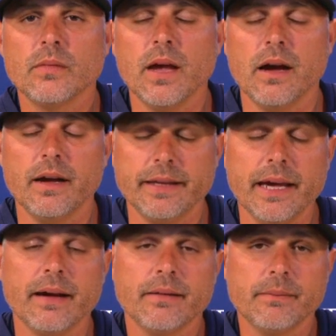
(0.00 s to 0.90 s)
Yeah.
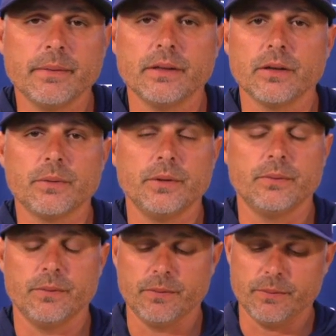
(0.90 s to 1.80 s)
I mean, look,
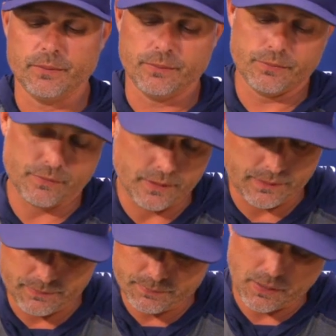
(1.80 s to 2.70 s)

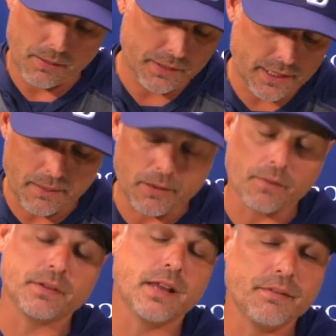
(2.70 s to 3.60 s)
and probably coming
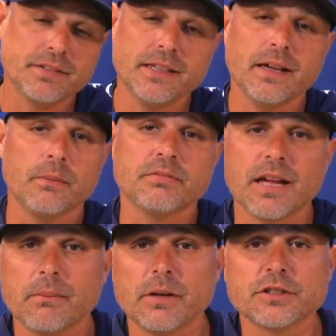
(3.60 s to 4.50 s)
off a lefty helps
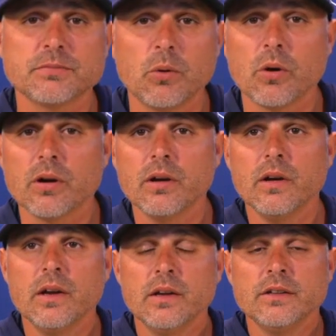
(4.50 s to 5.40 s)
that much more
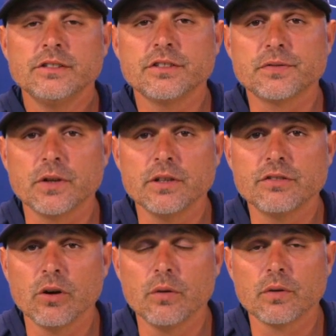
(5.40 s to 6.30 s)
just for
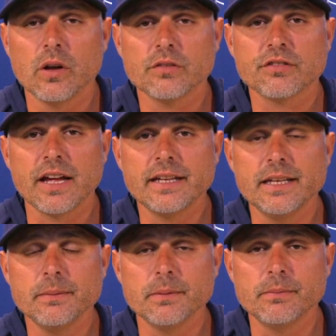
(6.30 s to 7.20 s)
his overall
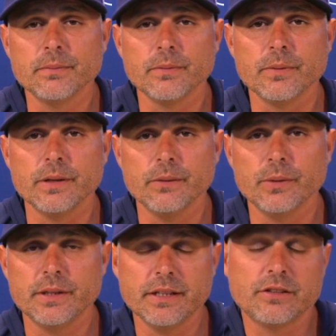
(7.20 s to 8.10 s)
psyche. But
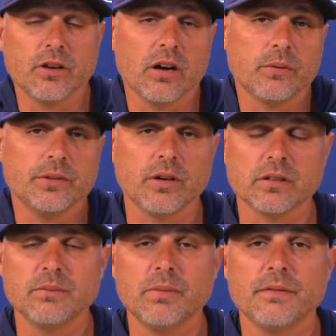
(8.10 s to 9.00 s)
we did talk. We
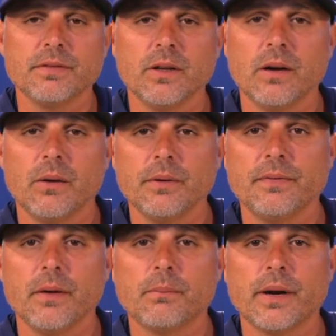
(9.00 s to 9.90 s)
talked in Buffalo how we
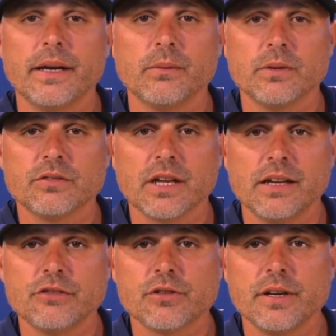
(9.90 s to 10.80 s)
felt Brandon was
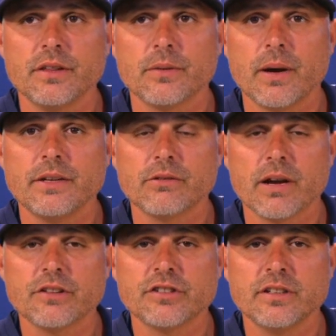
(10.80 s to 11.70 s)
kind of trending in the right
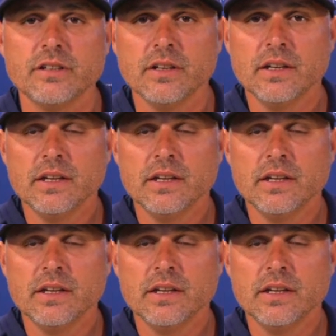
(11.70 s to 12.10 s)
direction.